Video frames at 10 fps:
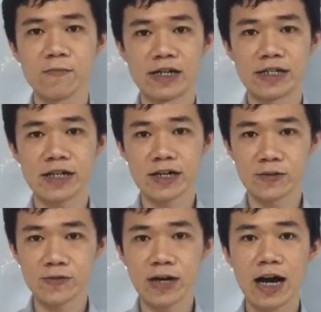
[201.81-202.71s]
but
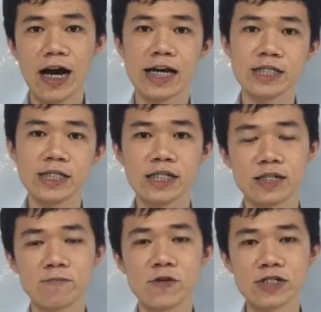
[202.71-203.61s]
now I see the
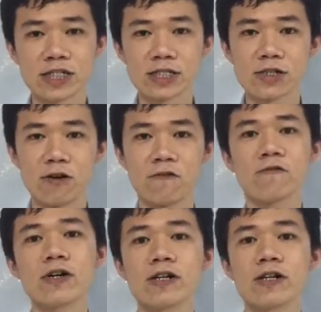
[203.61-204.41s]
importance of